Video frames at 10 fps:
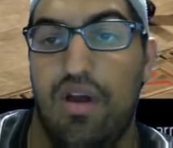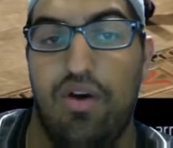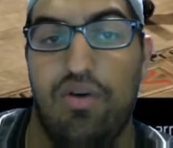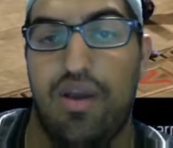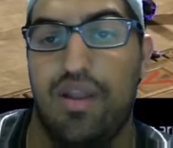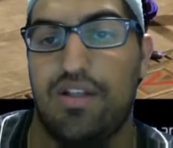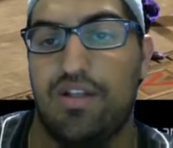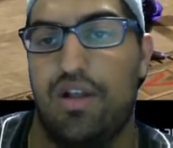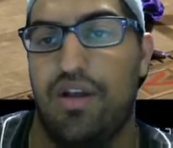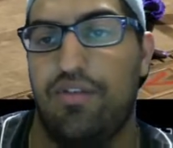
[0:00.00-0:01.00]
Okay, that's a
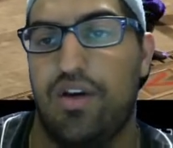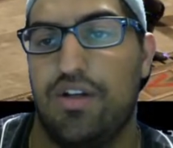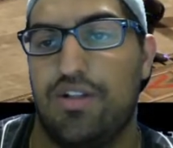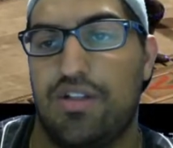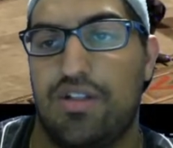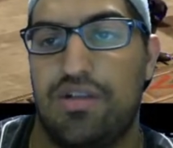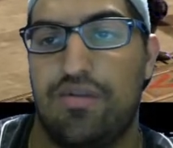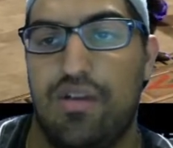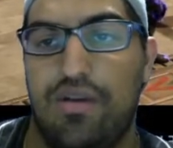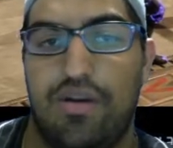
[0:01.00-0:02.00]
lot of dodges.
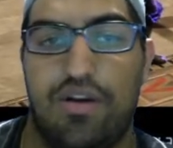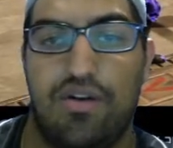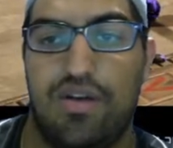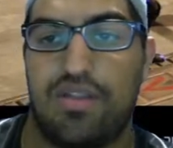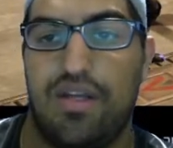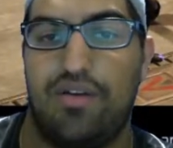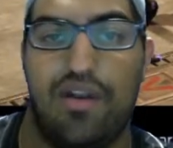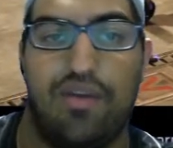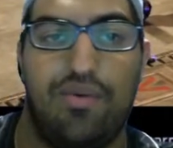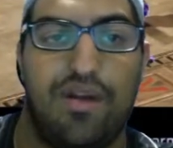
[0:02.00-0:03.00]
There we go, he's down
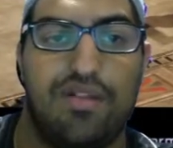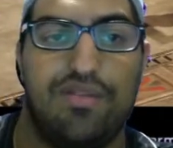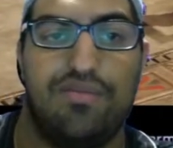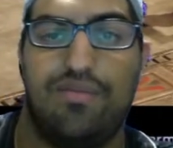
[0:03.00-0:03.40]
anyways.